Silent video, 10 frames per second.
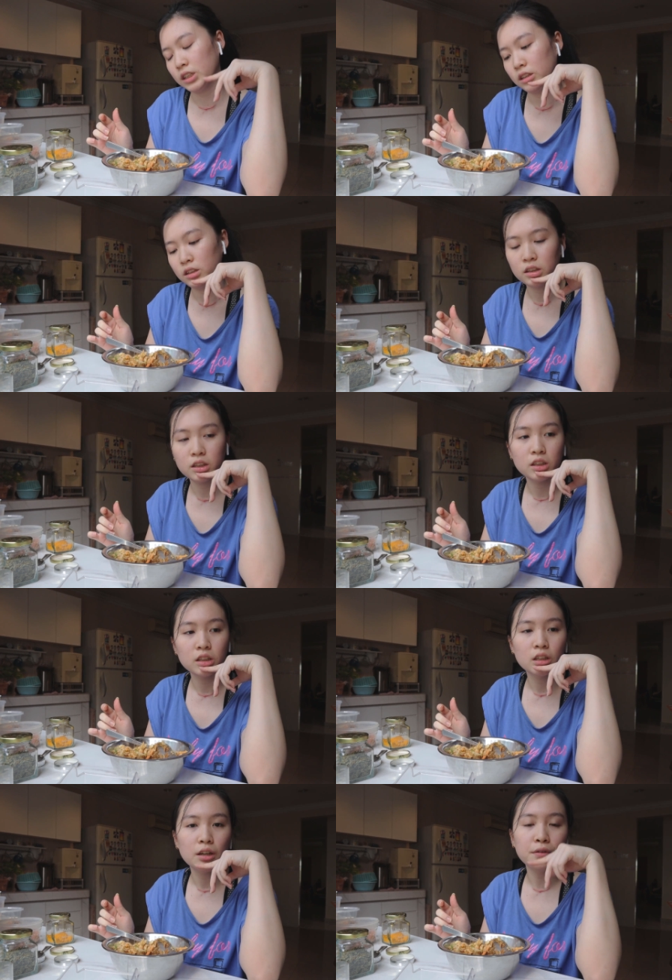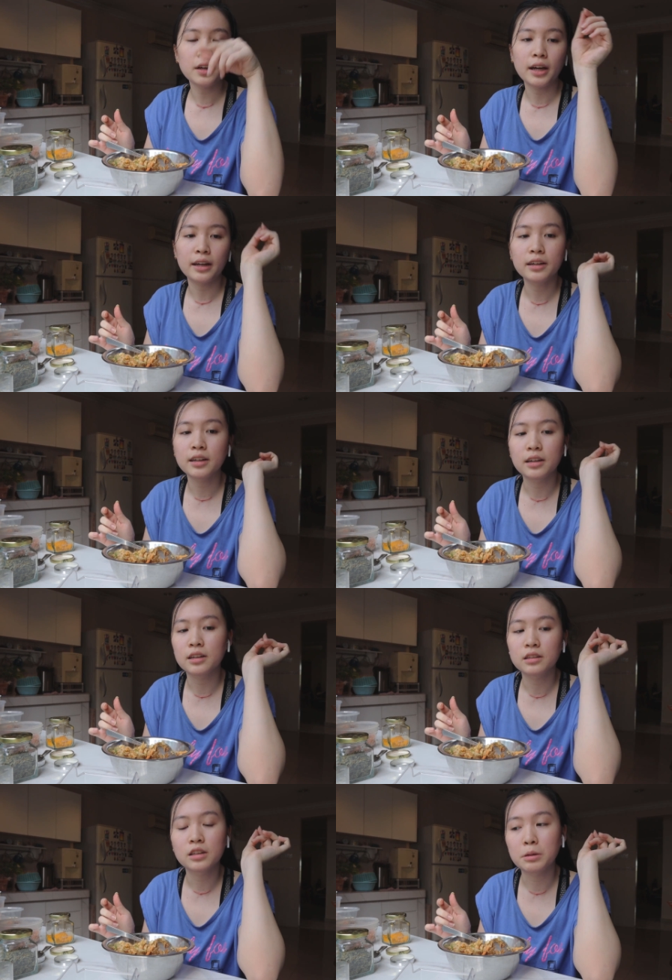I feel like adding
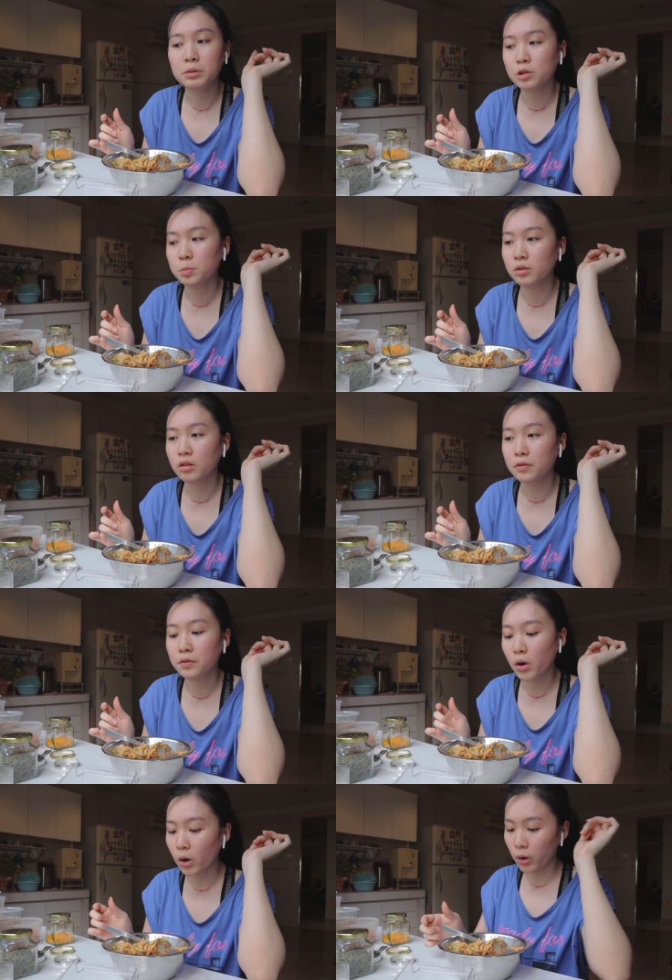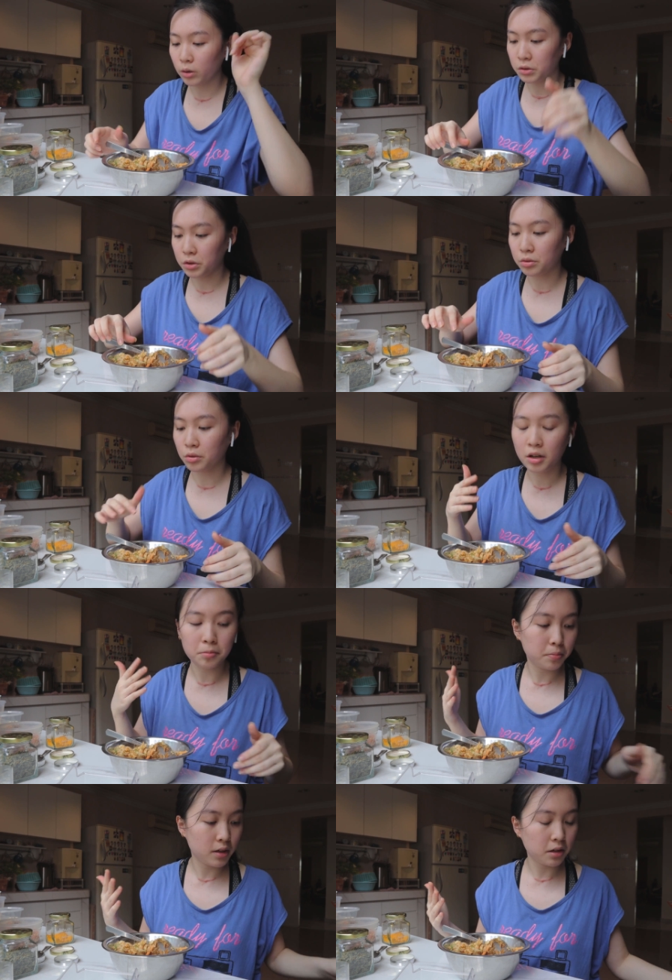another tablespoon of oil just to
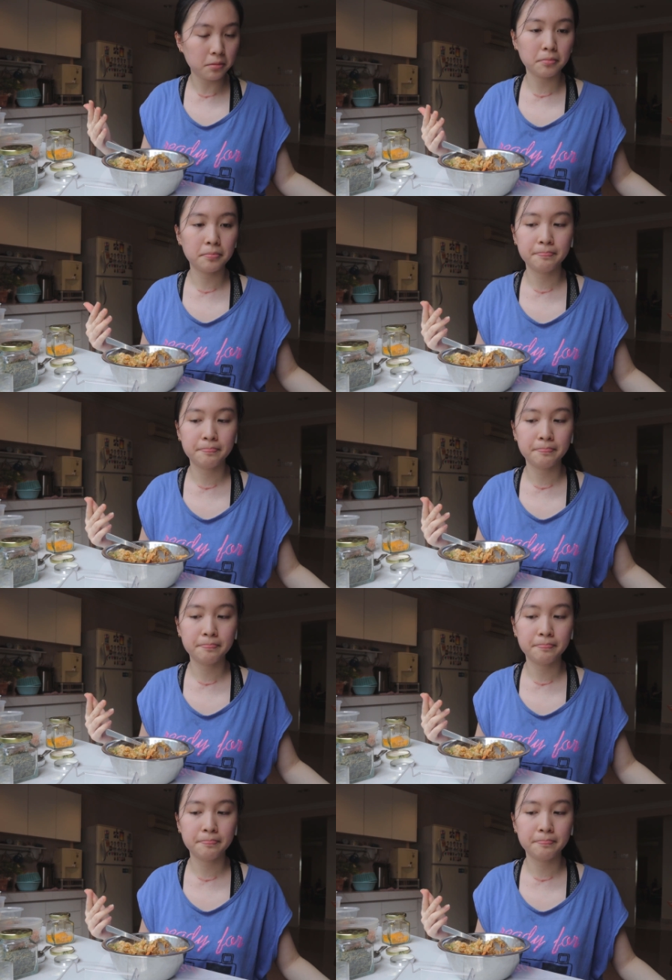help it out.